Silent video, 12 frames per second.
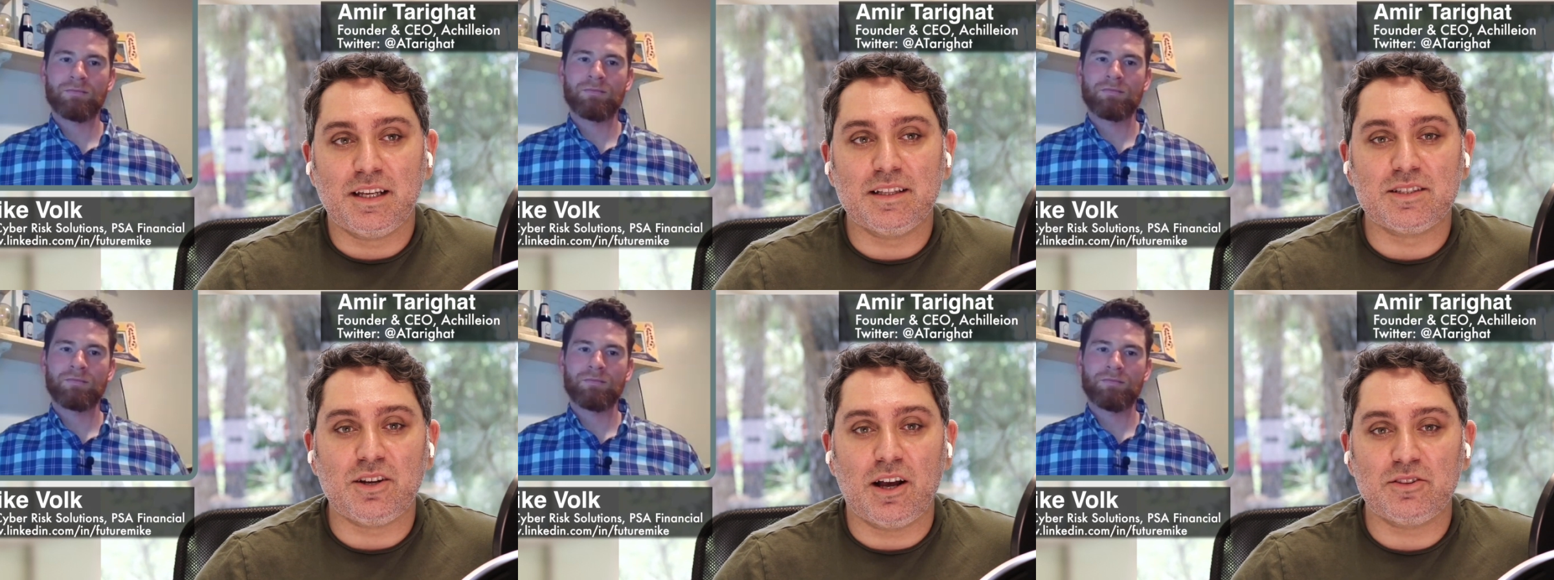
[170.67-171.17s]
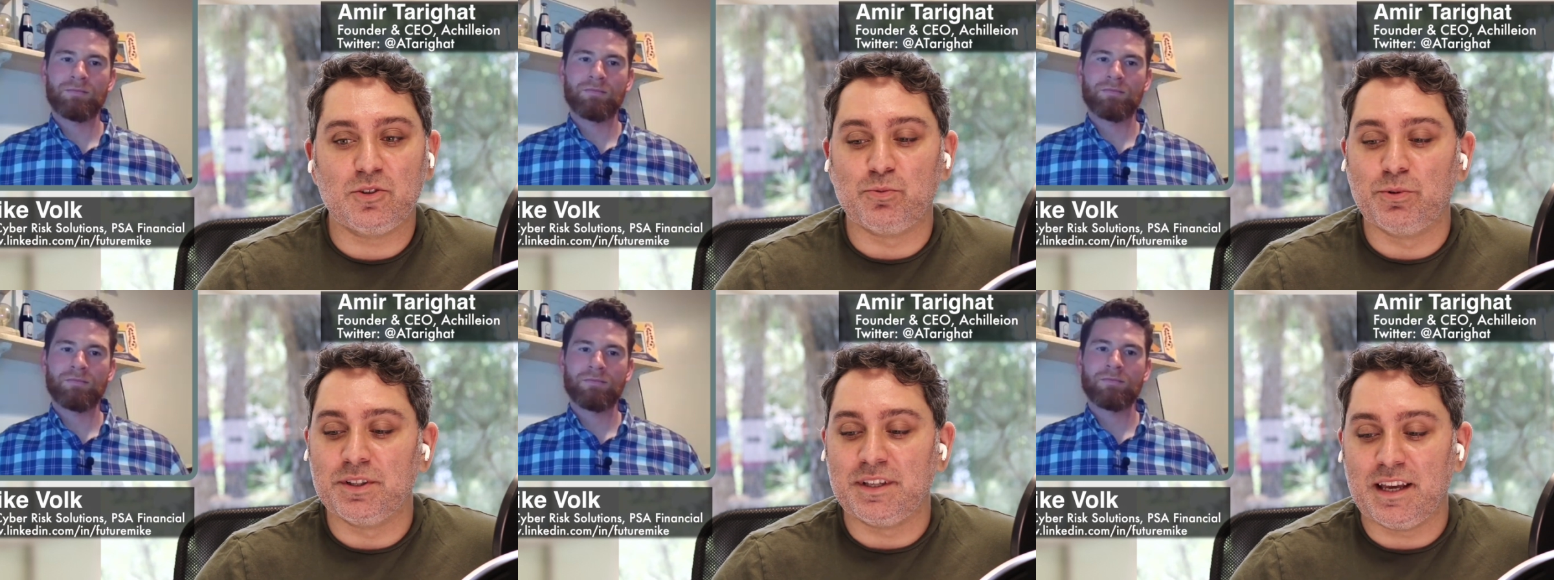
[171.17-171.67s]
Speaker 1: it's not the
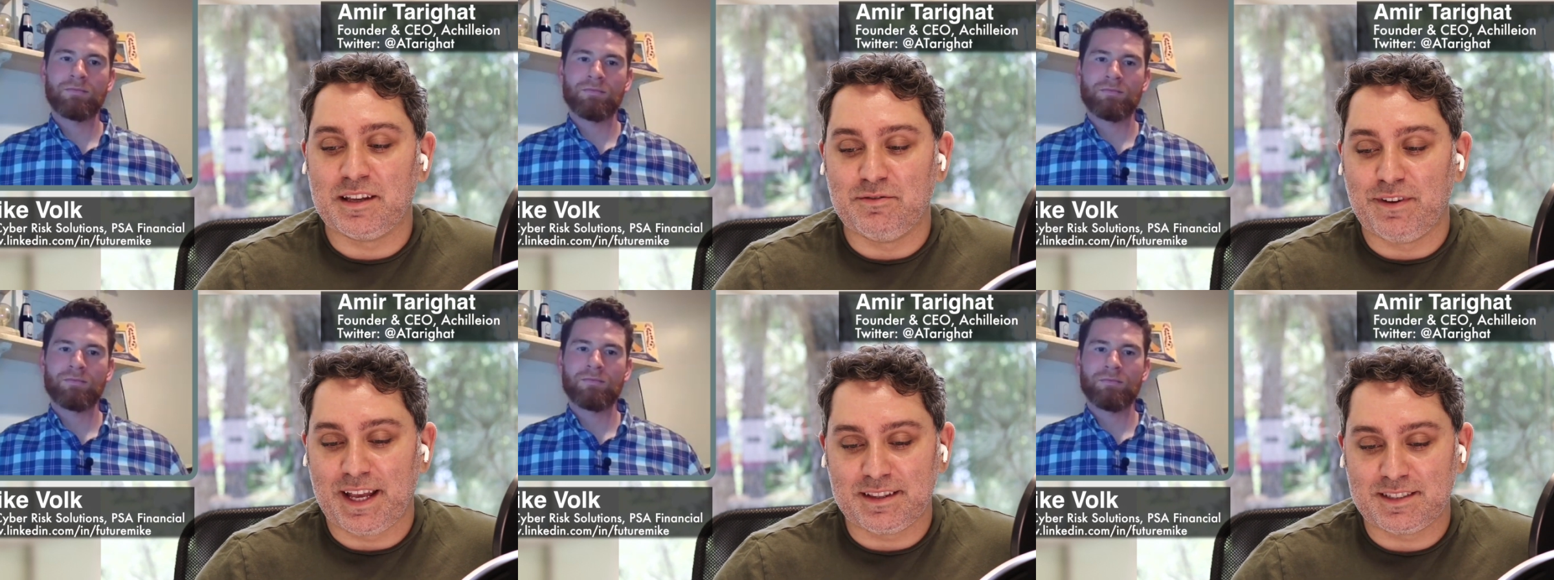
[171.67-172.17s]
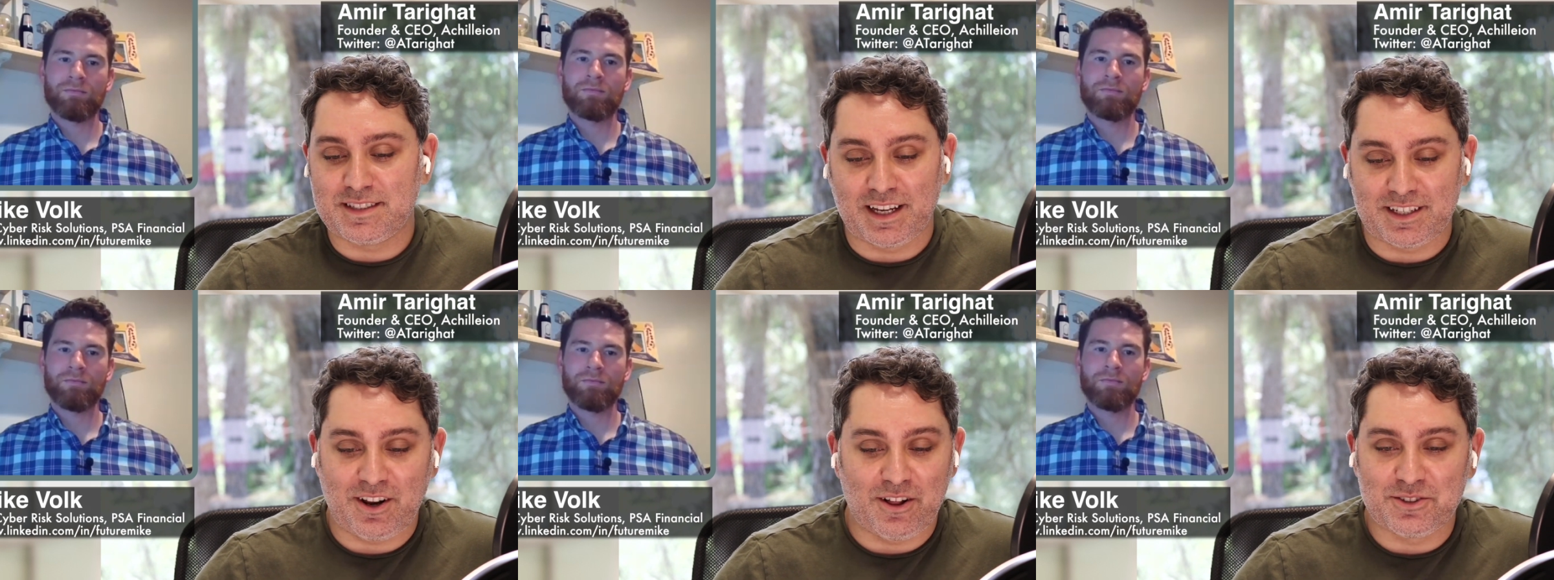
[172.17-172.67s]
really advanced
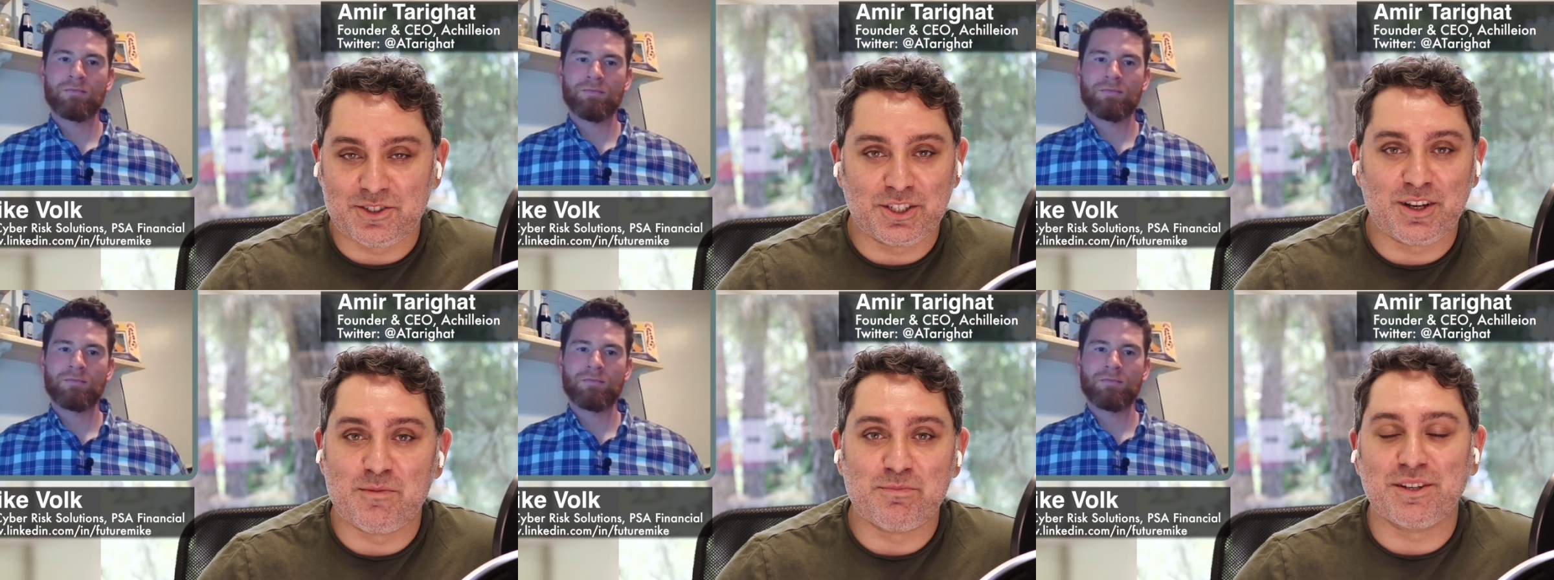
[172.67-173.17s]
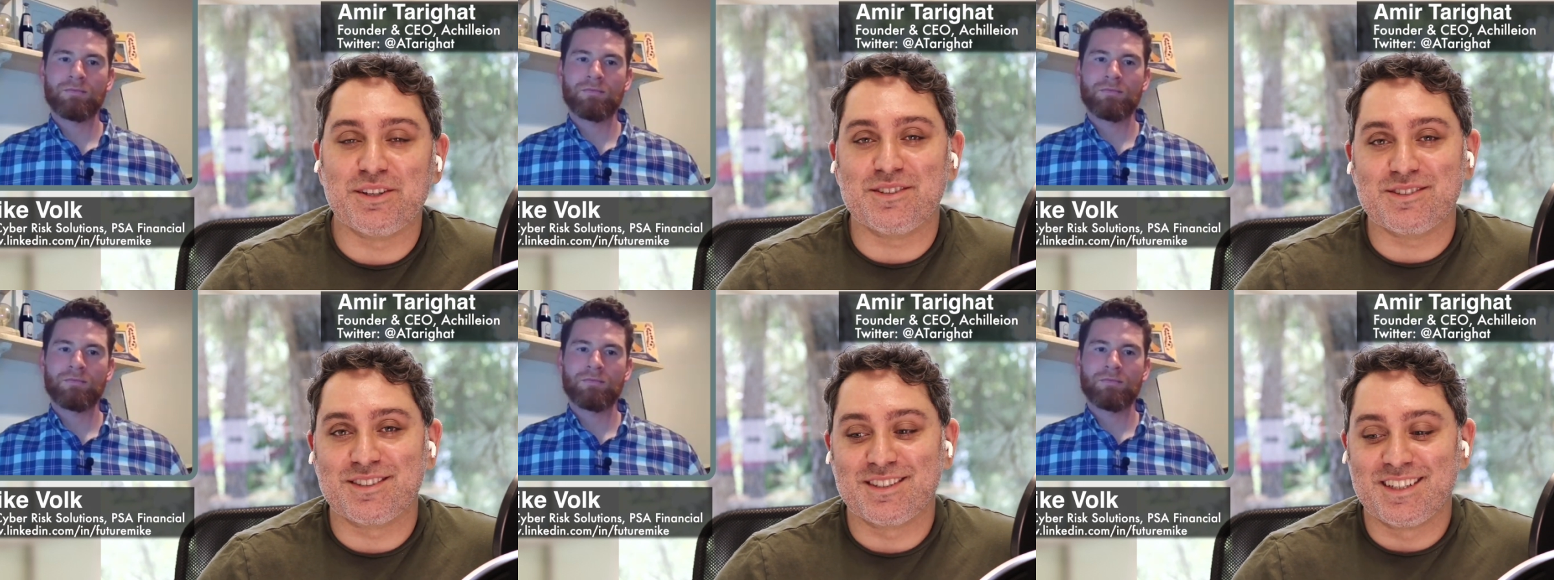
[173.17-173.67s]
technology
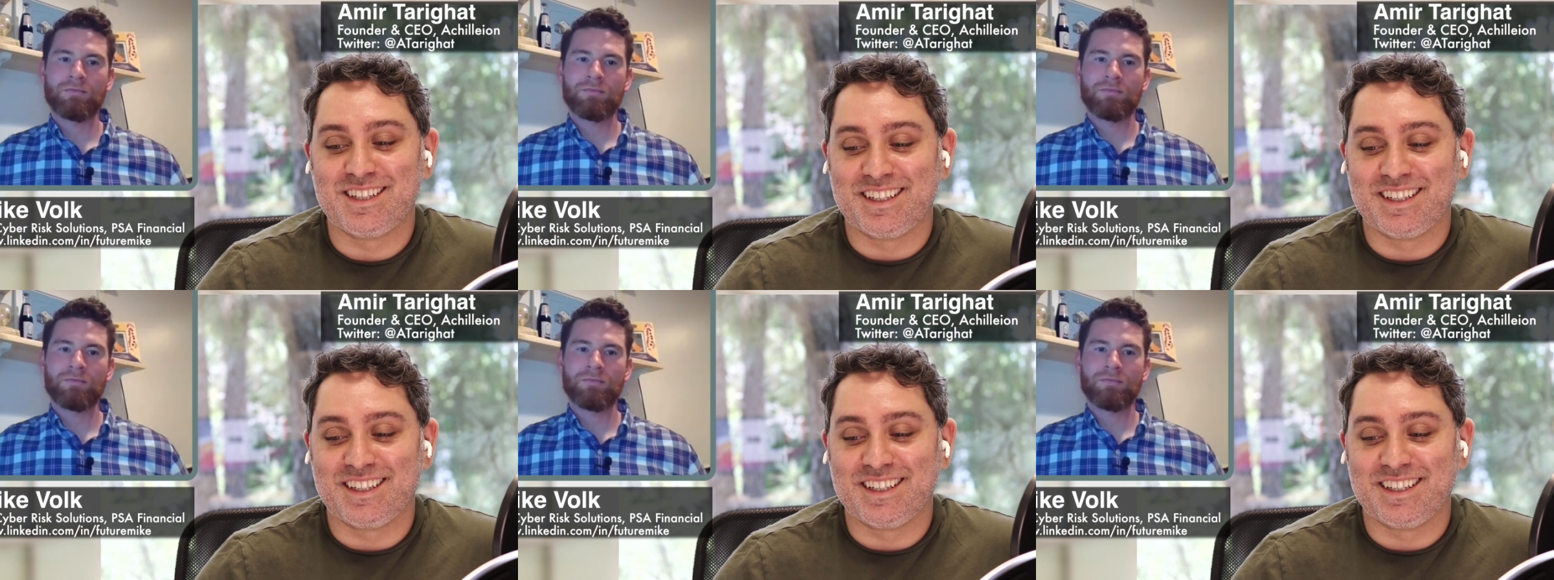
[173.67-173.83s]
companies